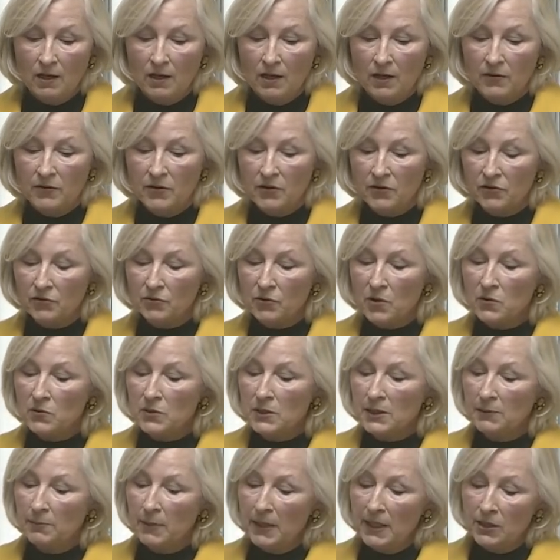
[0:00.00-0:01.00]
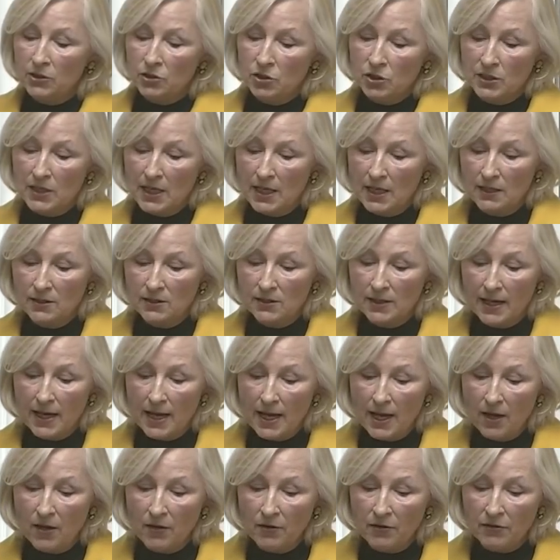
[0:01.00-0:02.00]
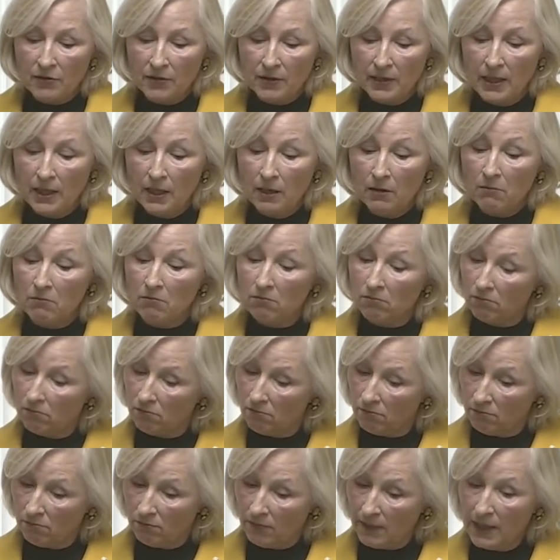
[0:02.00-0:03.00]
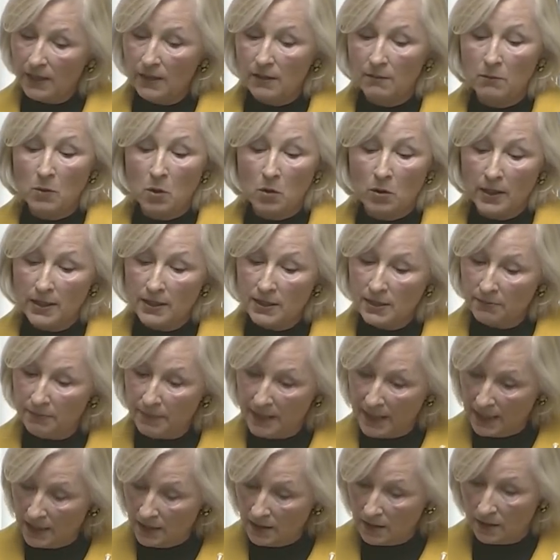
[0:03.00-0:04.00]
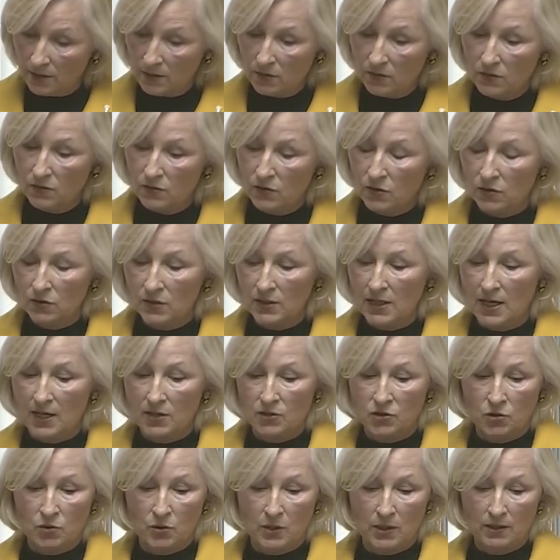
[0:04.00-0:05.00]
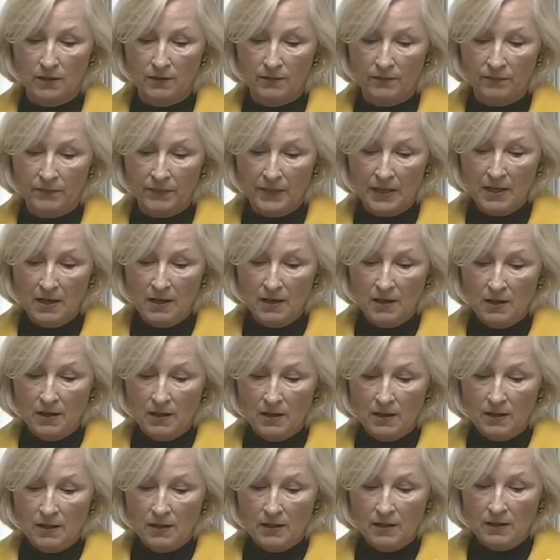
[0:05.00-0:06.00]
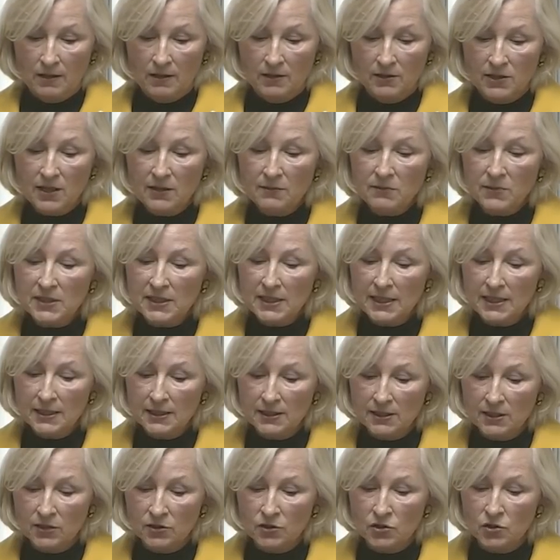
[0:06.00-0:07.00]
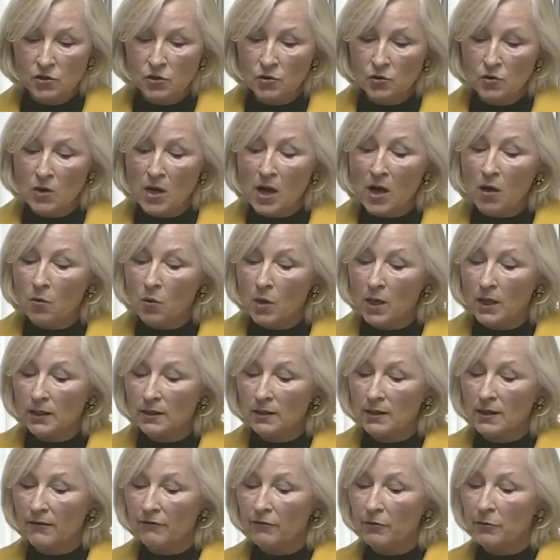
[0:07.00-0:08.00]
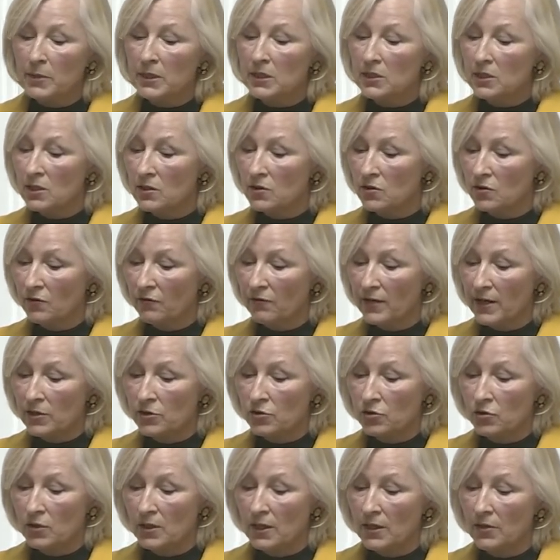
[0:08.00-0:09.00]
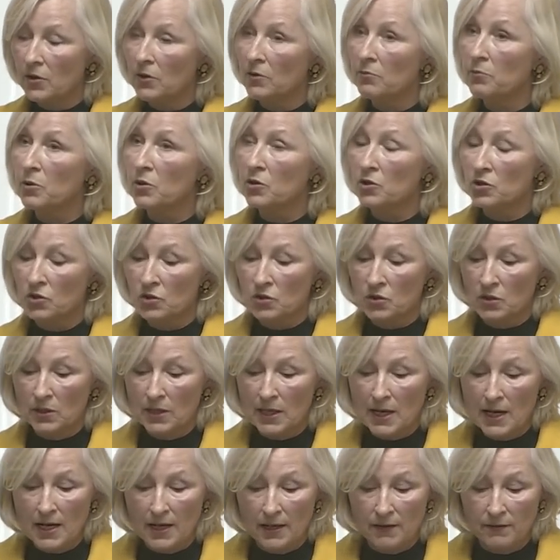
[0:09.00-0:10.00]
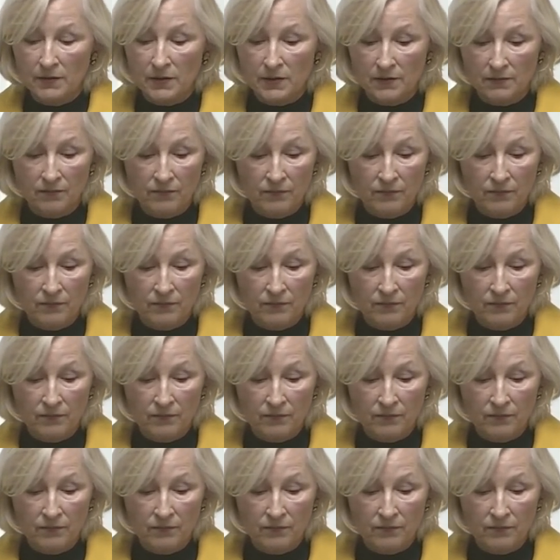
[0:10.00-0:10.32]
The throne speech states a healthy and a more independent Saskatchewan. Some citizens do not want government intervention in their personal lives.